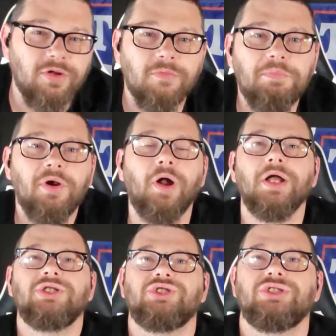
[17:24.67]

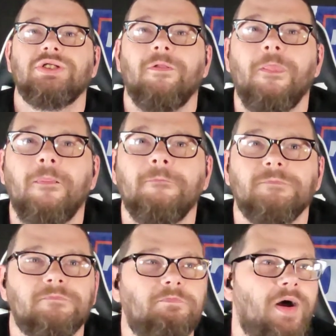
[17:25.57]
Bush,
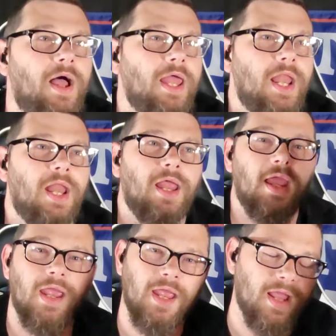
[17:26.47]
but
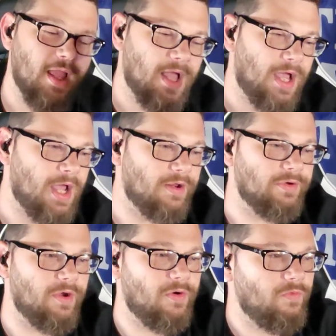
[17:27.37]
I don't
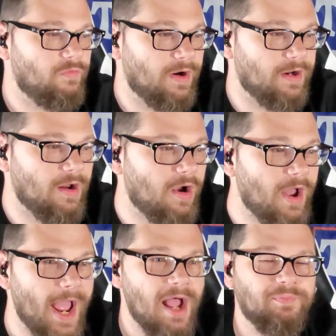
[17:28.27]
know where it all
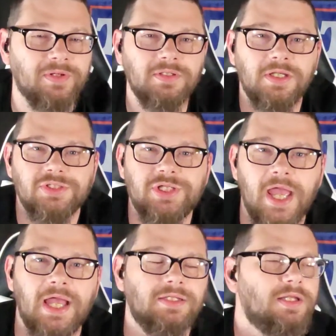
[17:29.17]
happened because you
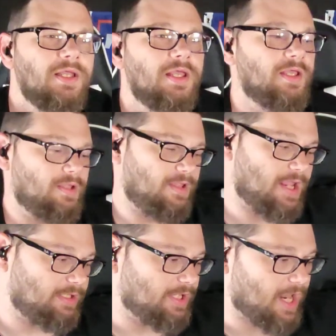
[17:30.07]
had
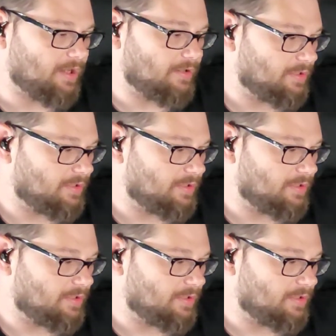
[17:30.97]
that